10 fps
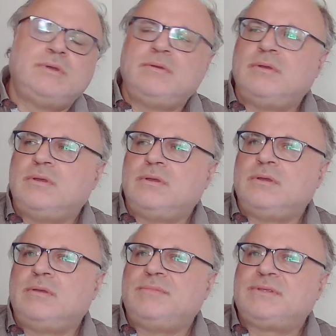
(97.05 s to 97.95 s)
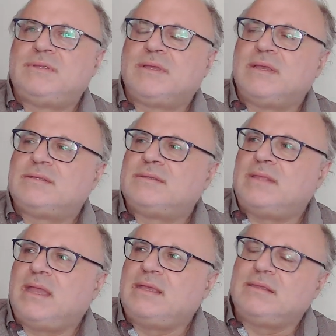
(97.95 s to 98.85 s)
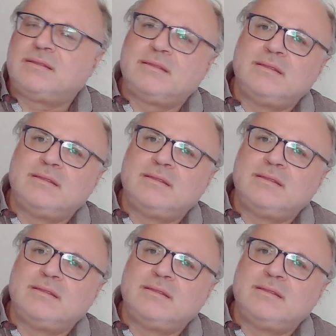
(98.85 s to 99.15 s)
uh, a mysterious knight